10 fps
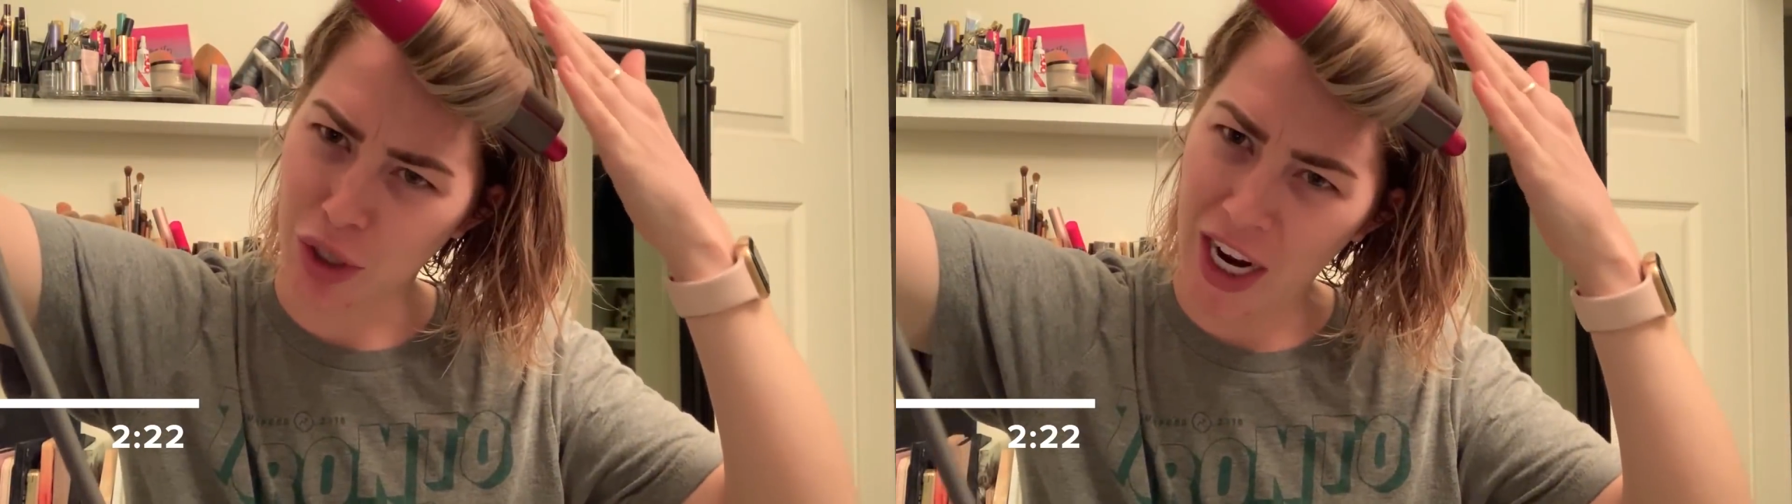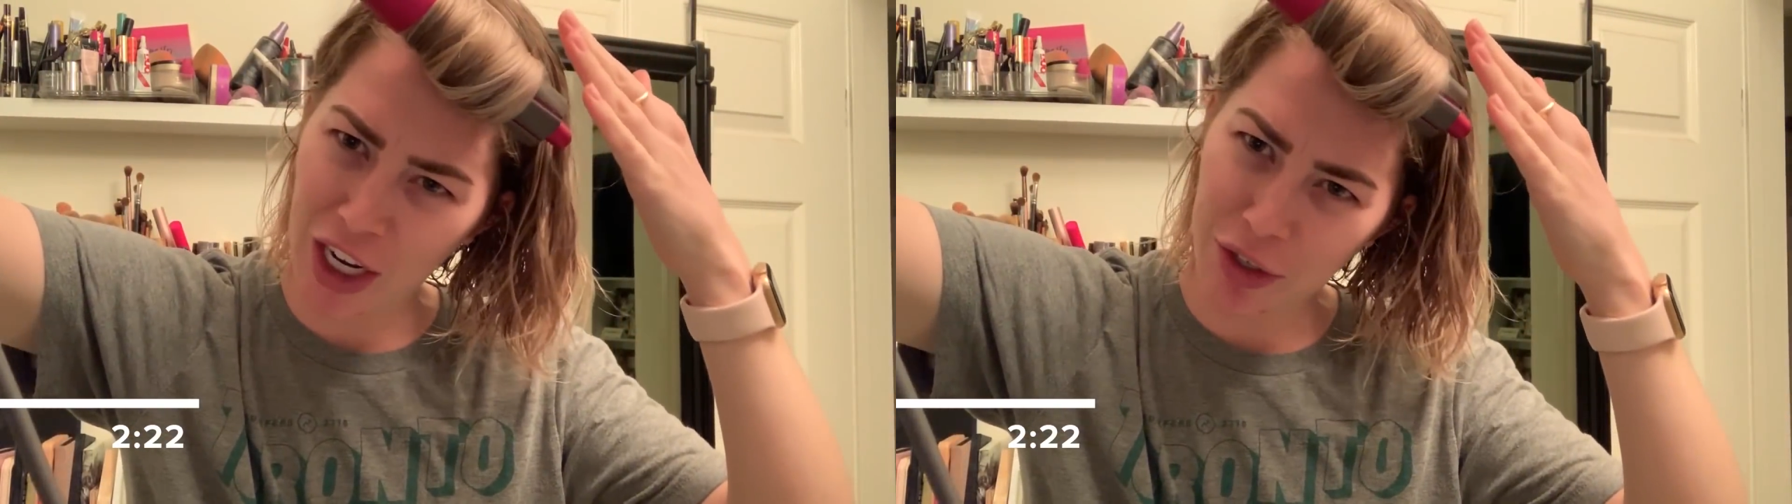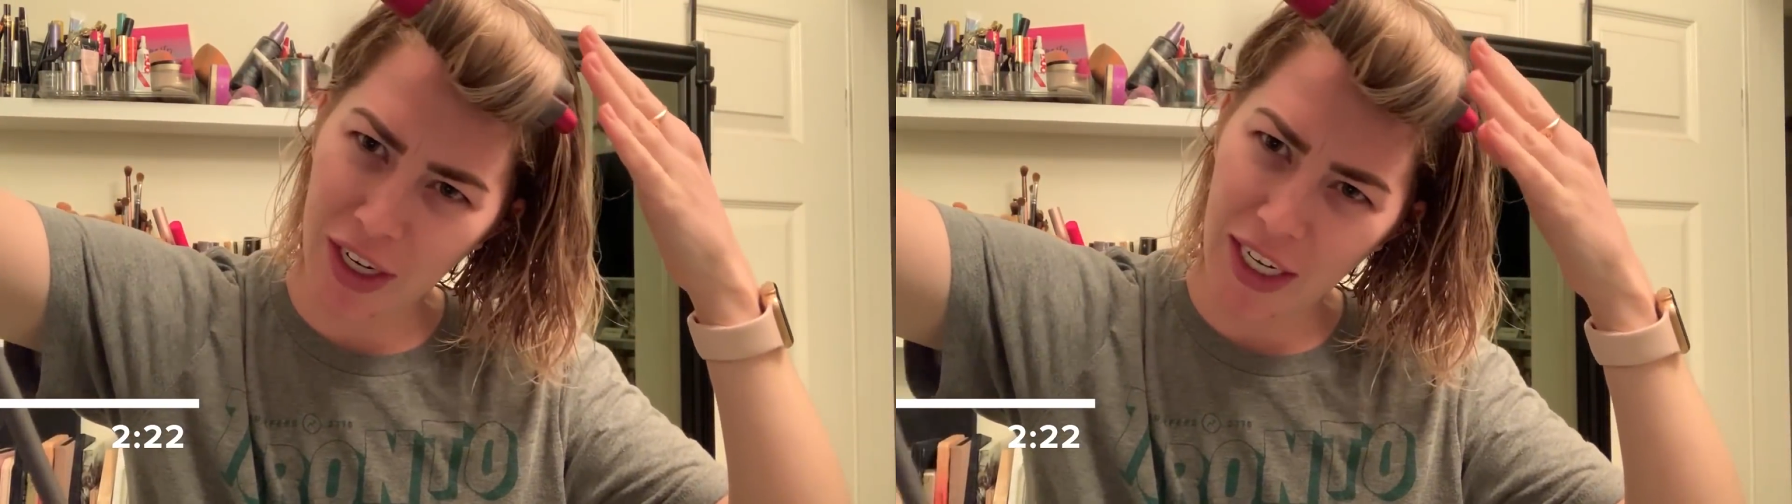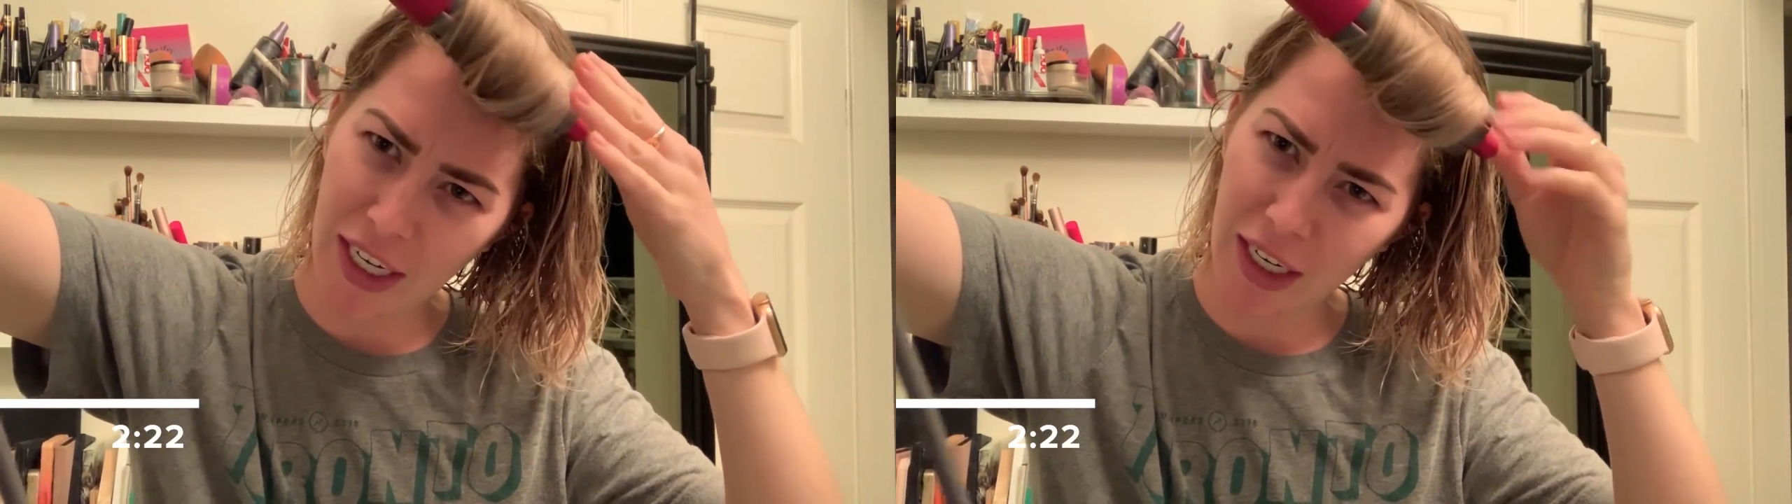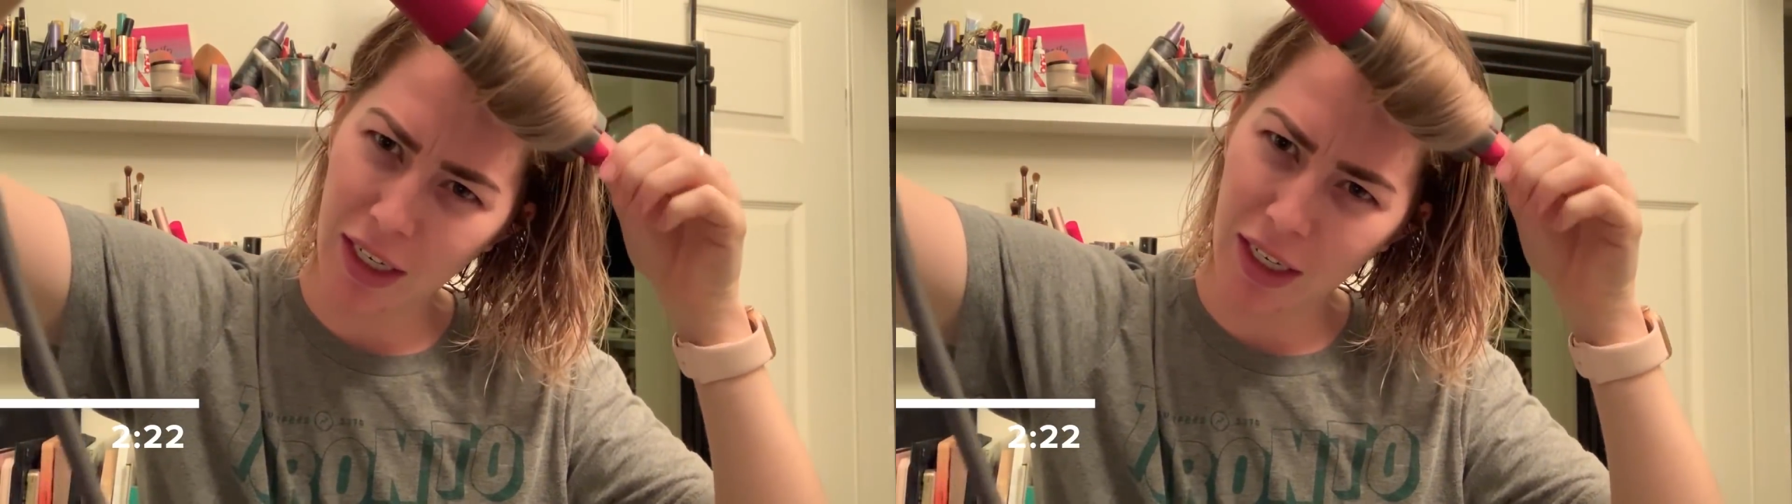dry already.